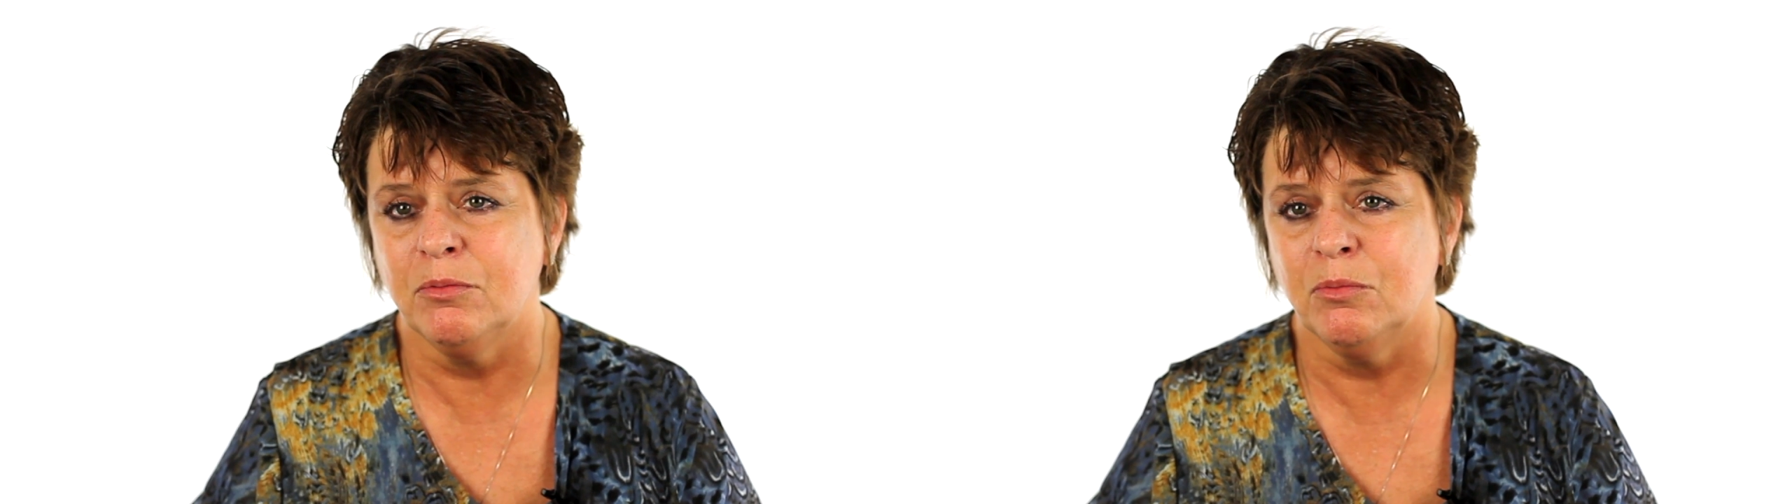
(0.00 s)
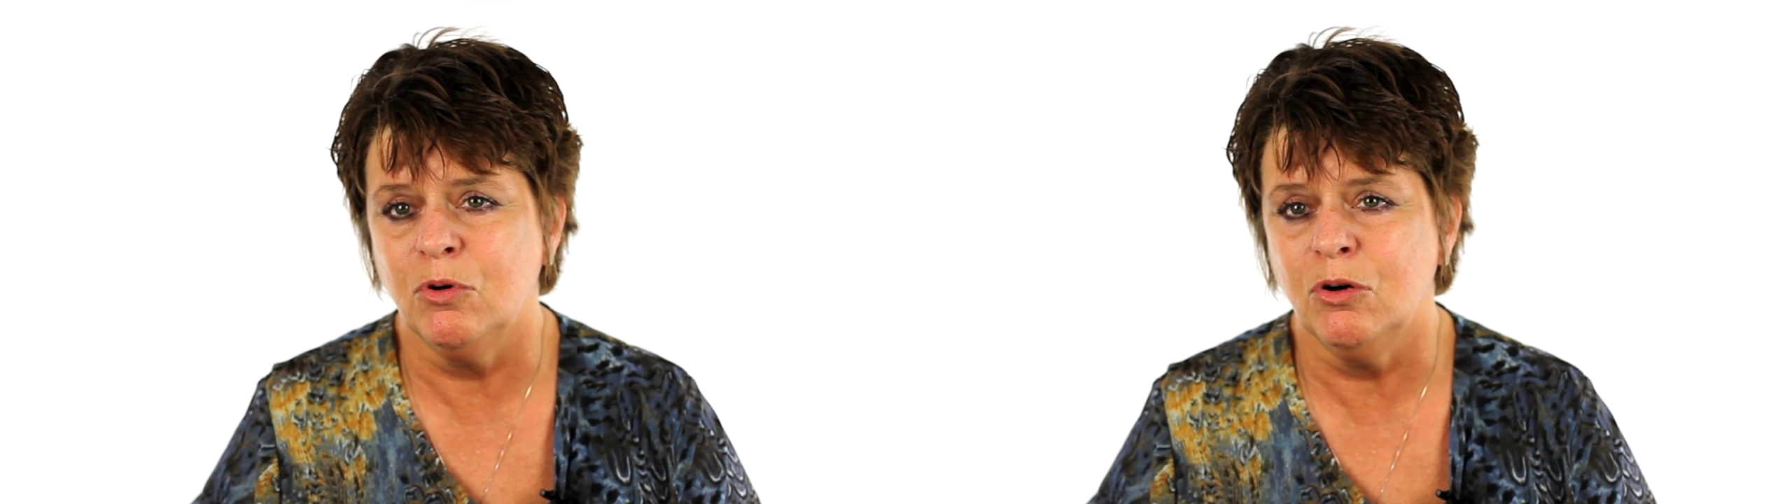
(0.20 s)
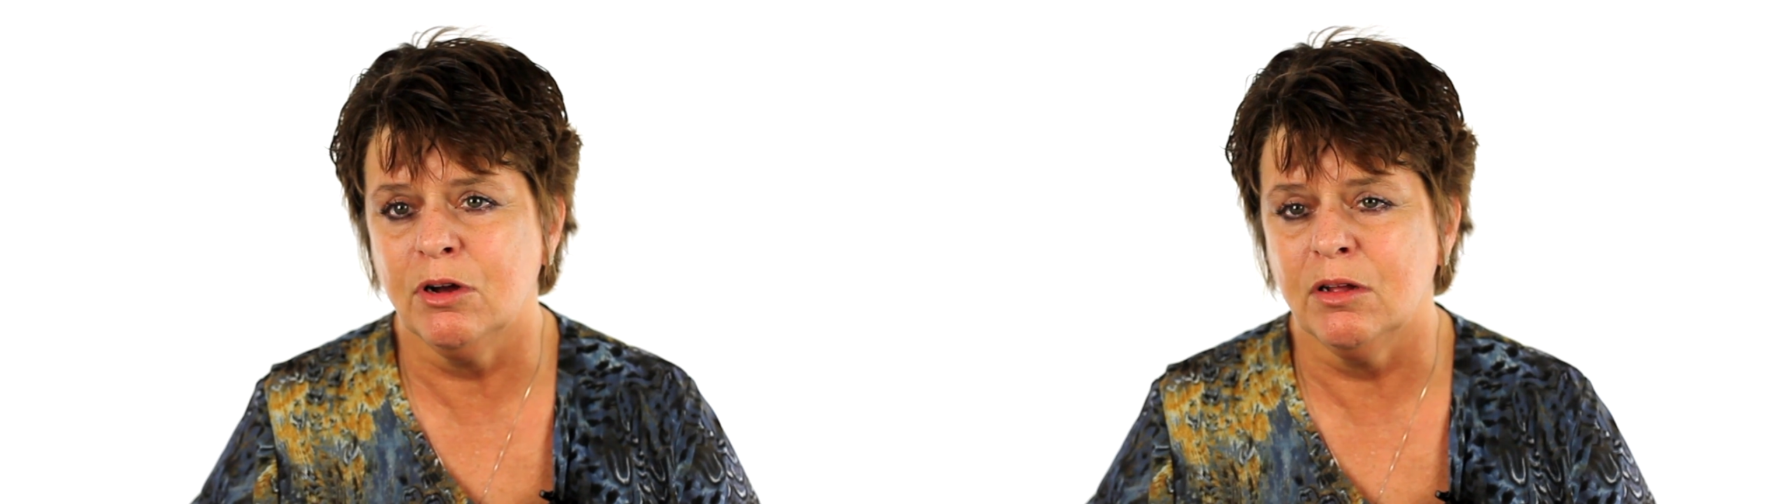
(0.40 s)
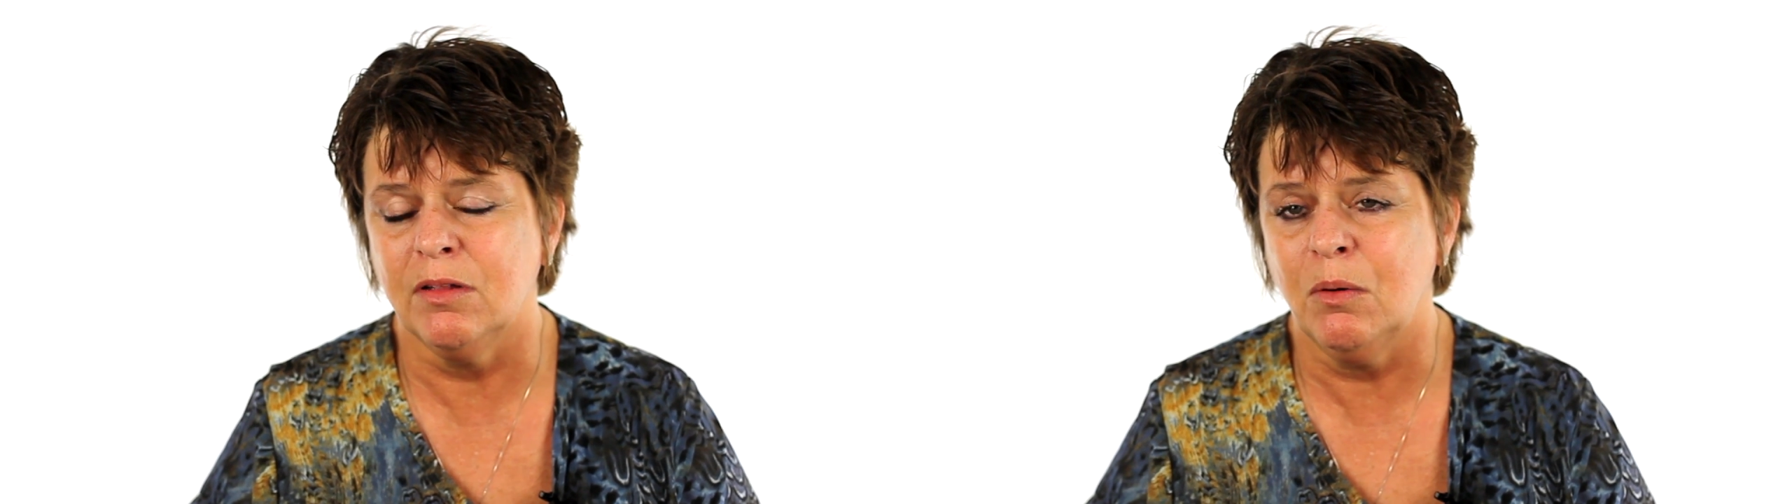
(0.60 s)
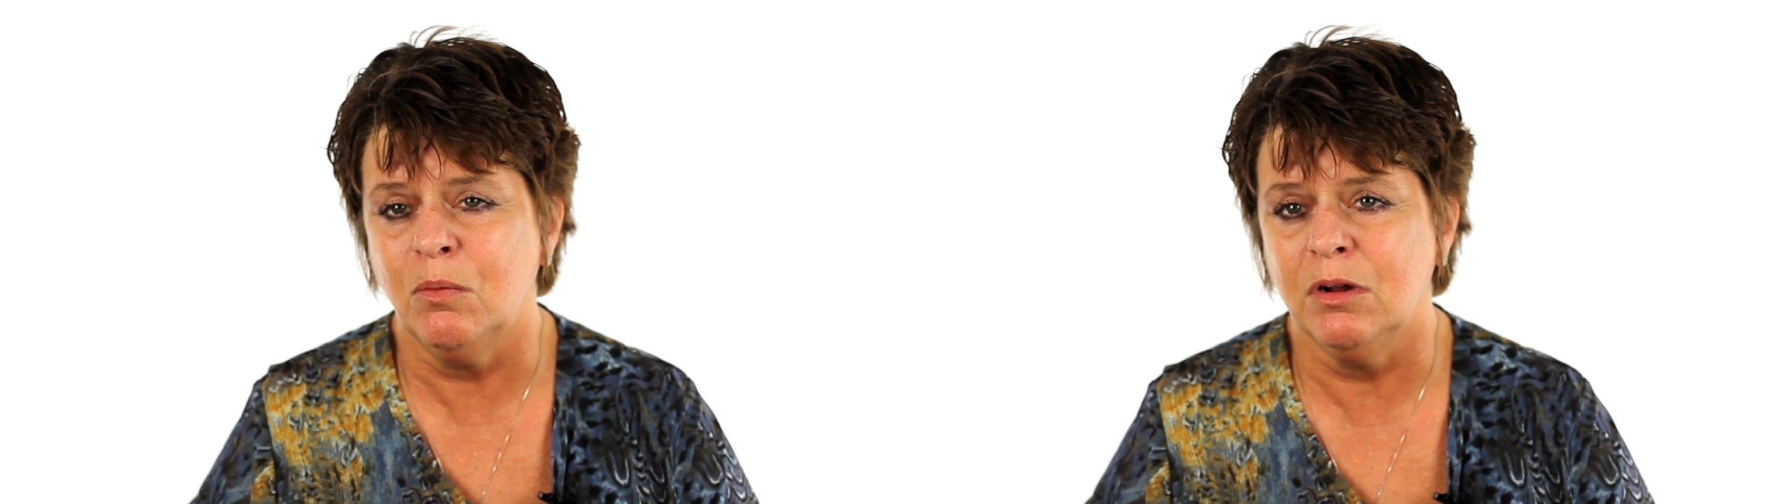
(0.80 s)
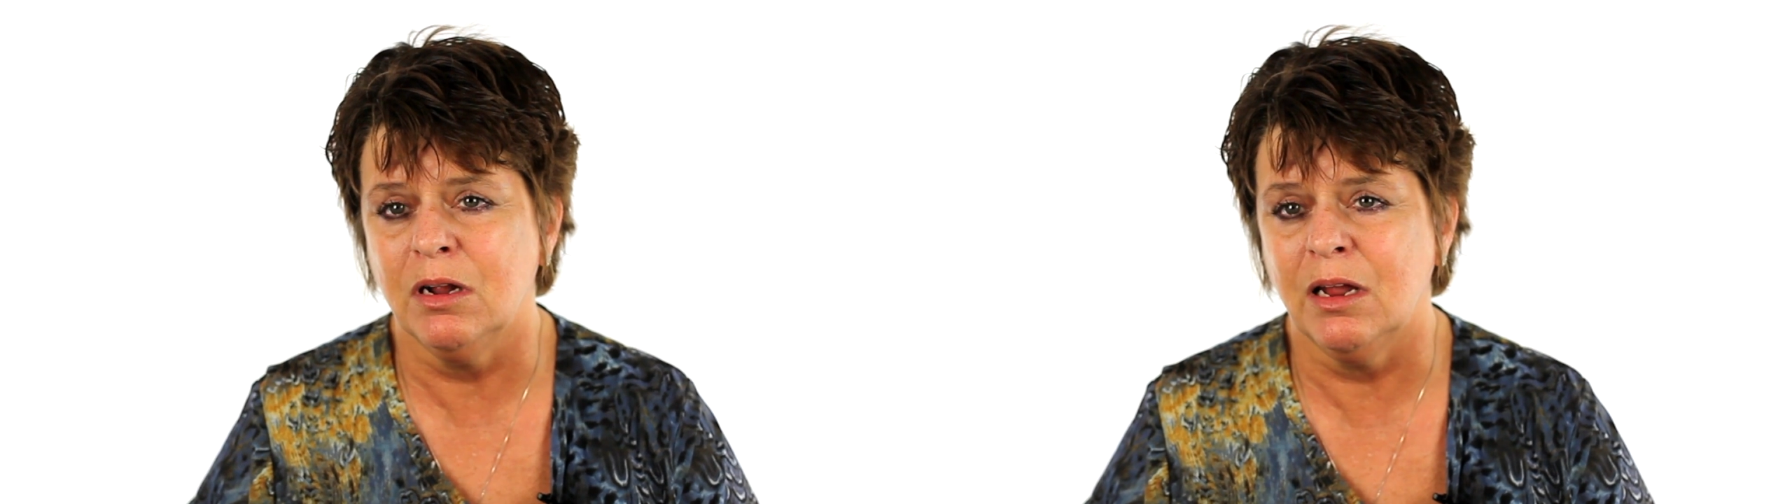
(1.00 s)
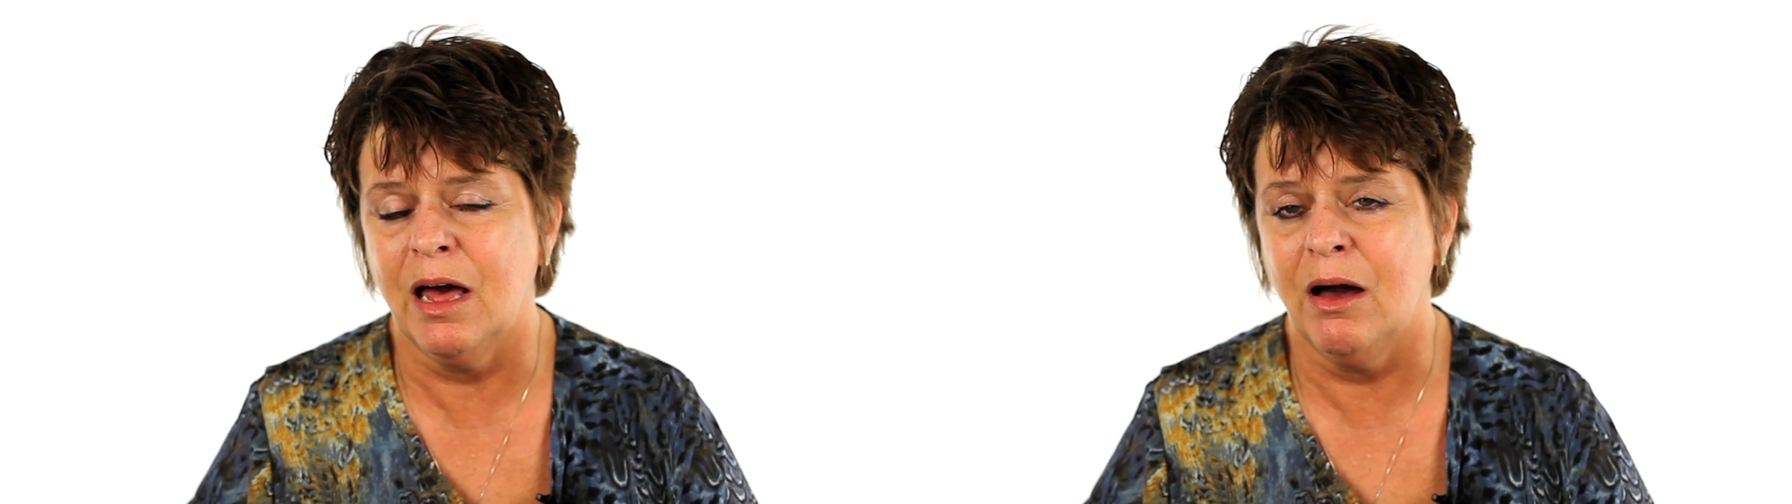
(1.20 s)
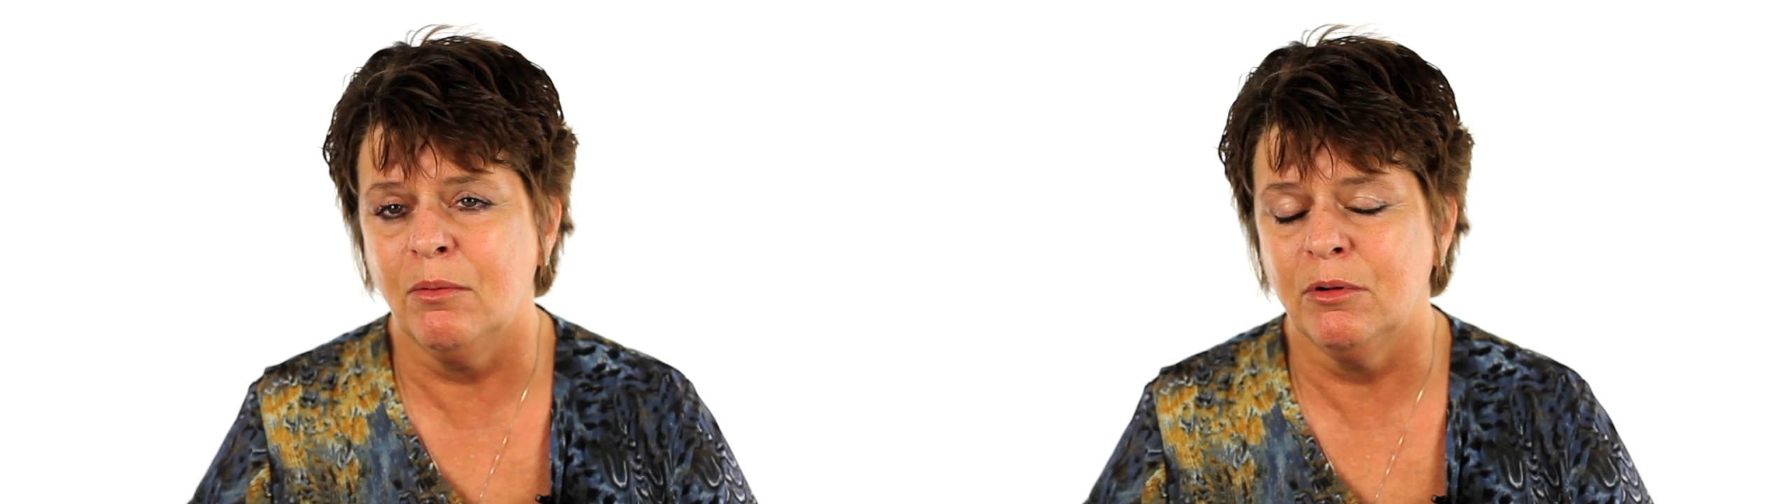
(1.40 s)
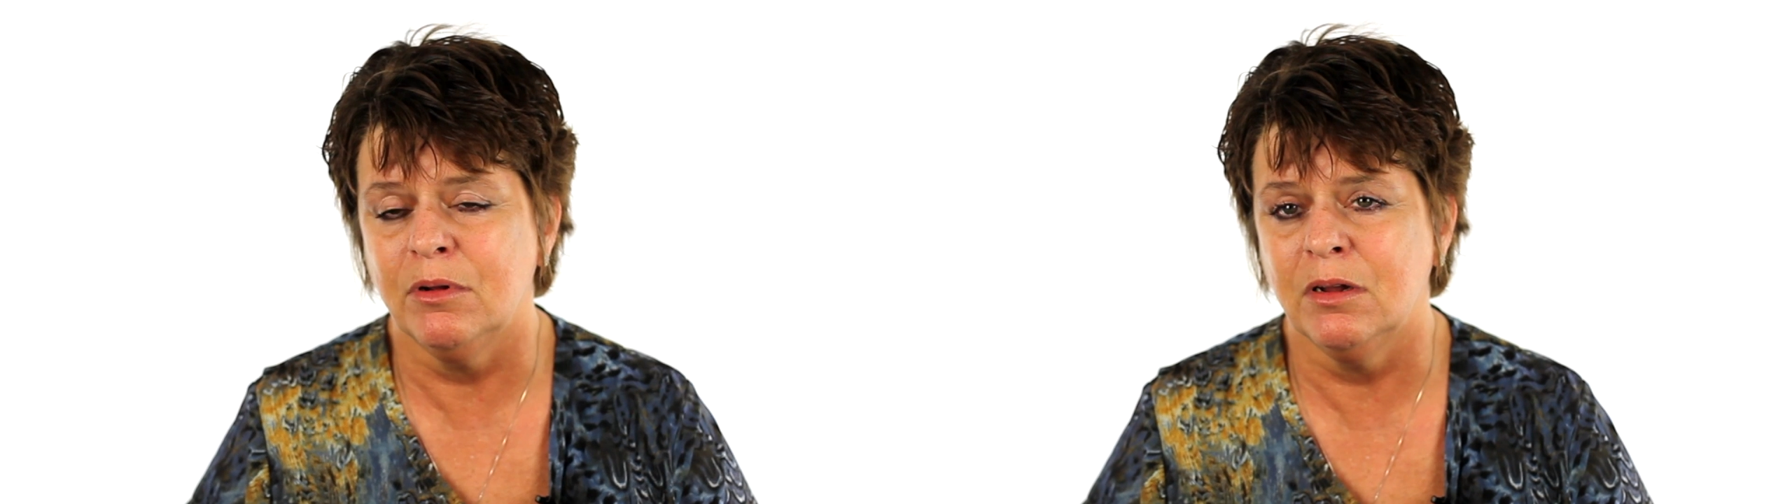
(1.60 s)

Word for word: from work and they wouldn't allow,